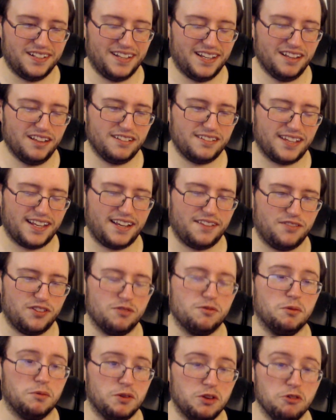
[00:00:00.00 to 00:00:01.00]
It looks like if
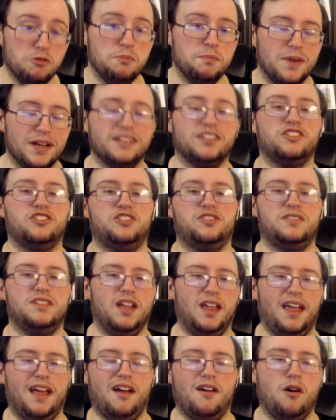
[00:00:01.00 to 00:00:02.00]
you you mix
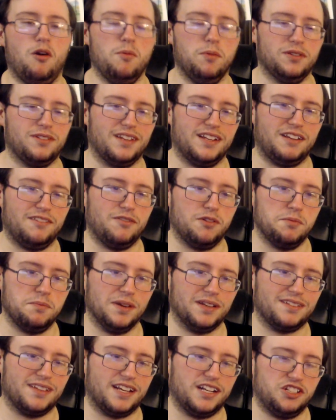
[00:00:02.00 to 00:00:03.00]
uh, almost like if you
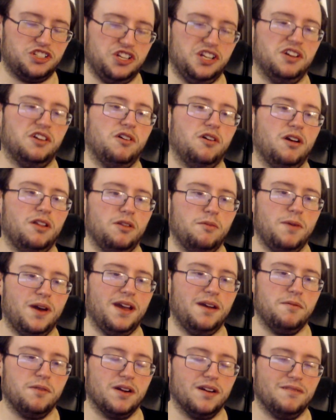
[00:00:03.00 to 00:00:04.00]
mix like Jingle All the Way,
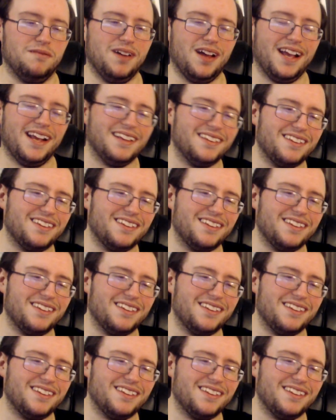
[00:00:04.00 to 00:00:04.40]
where well, I guess